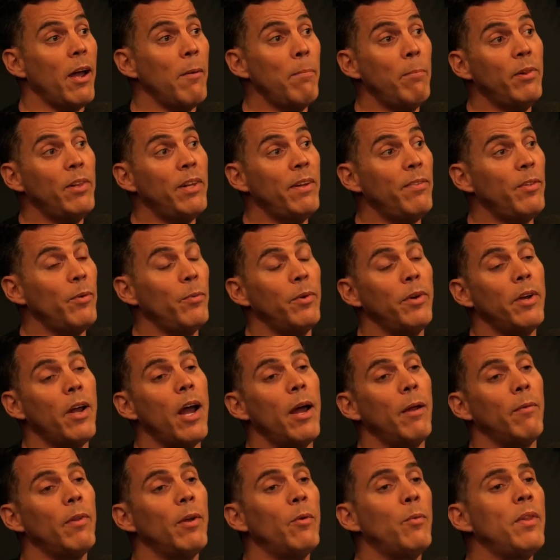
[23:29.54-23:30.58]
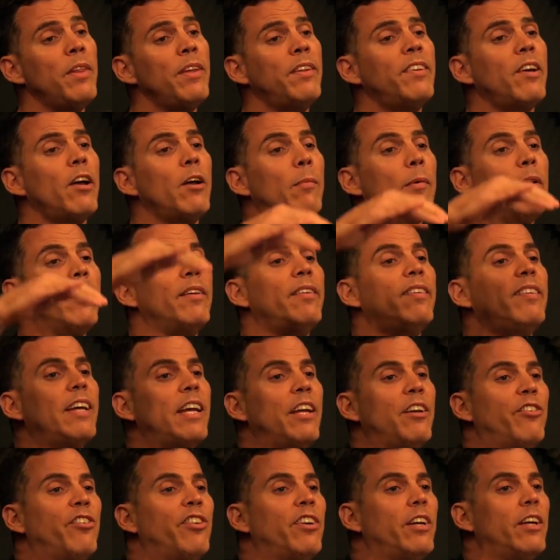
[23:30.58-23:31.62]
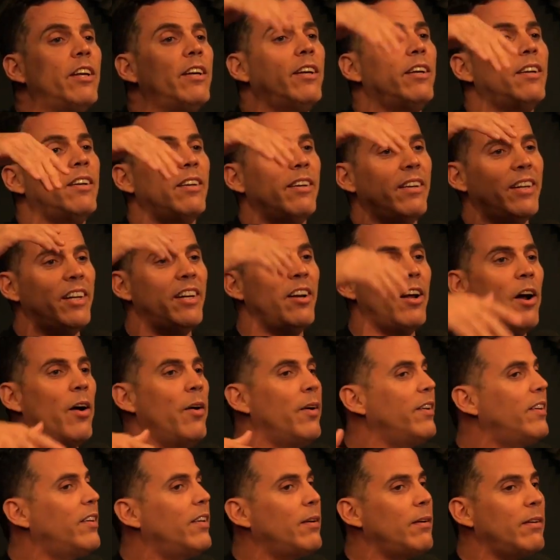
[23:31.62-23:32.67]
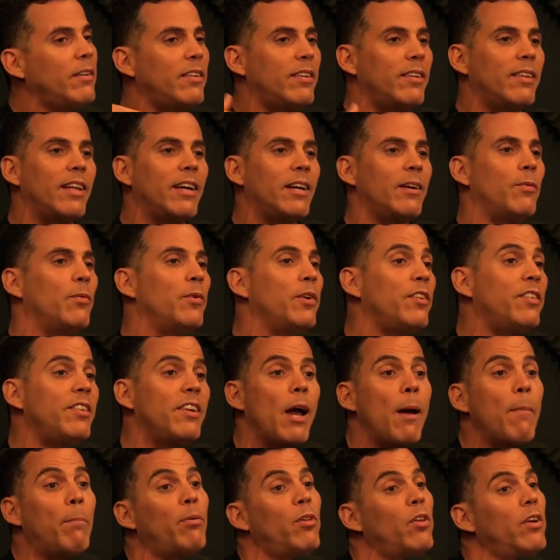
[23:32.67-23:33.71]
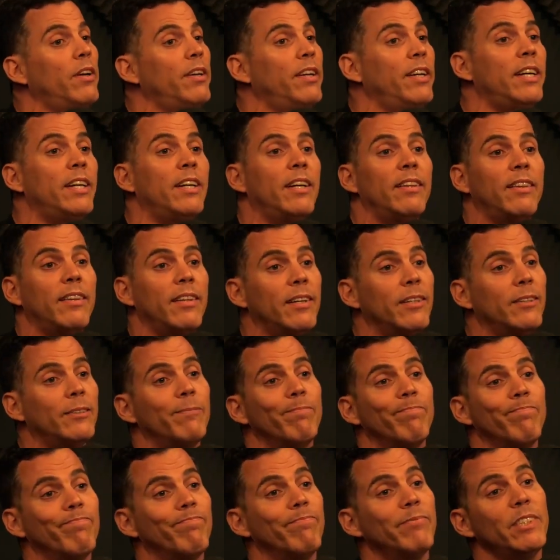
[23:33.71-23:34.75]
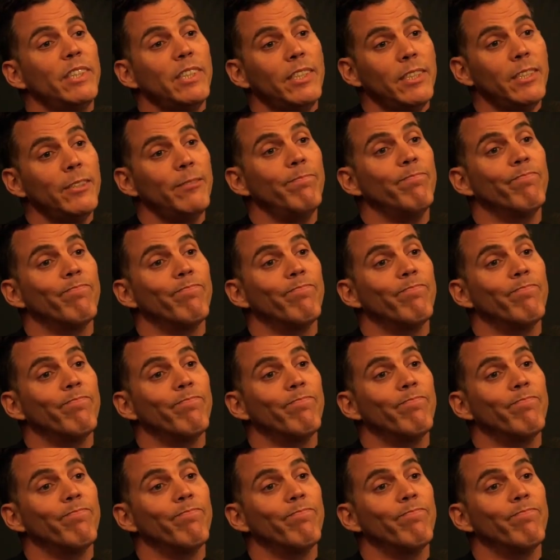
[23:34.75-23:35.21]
believe that we're not, like when they talk about ascension, and you know, it's like we're just not plugged in. I think, you know.